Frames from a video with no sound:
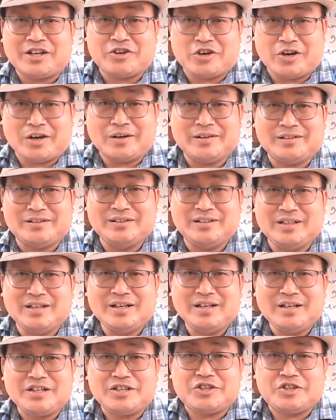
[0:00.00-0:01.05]
channel,
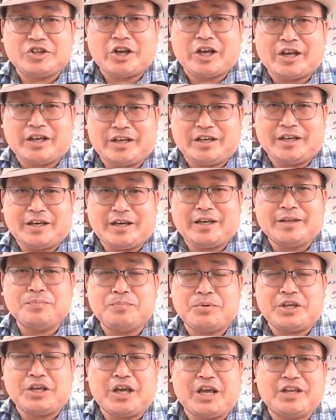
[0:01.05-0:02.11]

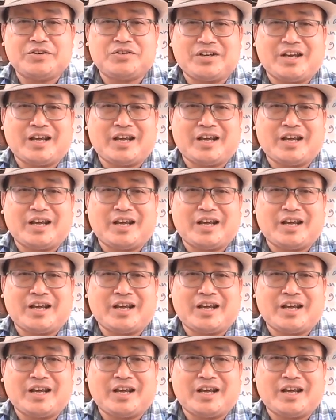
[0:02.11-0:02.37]
JANPHAN